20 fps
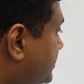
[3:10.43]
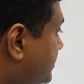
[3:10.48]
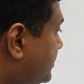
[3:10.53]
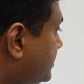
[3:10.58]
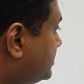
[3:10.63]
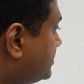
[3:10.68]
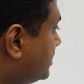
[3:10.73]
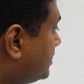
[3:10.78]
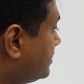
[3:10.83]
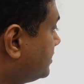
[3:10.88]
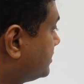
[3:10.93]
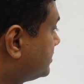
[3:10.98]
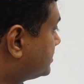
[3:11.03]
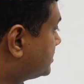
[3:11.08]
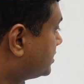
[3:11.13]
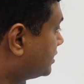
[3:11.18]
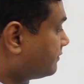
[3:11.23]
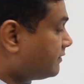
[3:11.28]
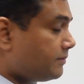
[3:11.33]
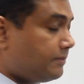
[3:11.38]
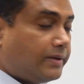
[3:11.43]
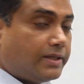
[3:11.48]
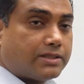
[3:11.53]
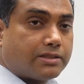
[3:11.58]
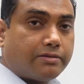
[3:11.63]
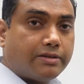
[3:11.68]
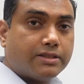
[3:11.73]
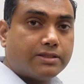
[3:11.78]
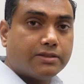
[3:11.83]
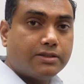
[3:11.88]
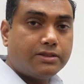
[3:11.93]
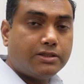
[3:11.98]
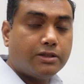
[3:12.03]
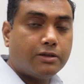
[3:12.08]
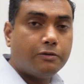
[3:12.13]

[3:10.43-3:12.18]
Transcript: is survey-based research,